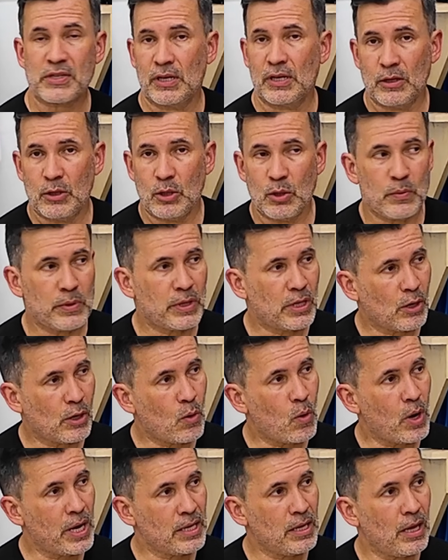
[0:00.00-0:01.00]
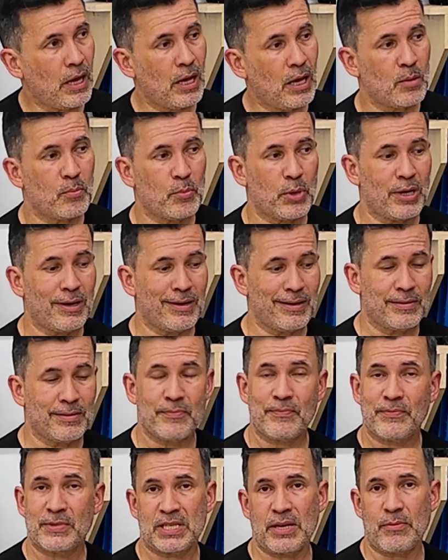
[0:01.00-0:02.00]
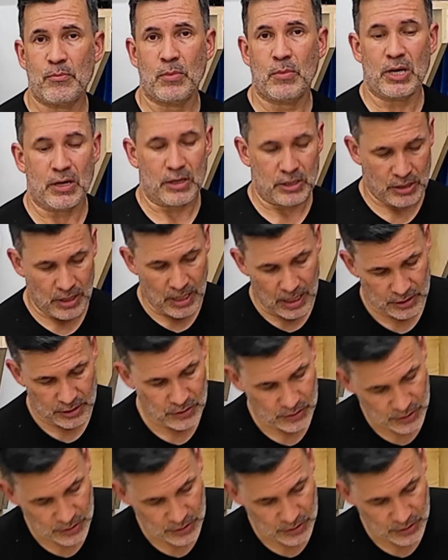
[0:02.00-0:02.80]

gonna do with it quite yet, but $7, you got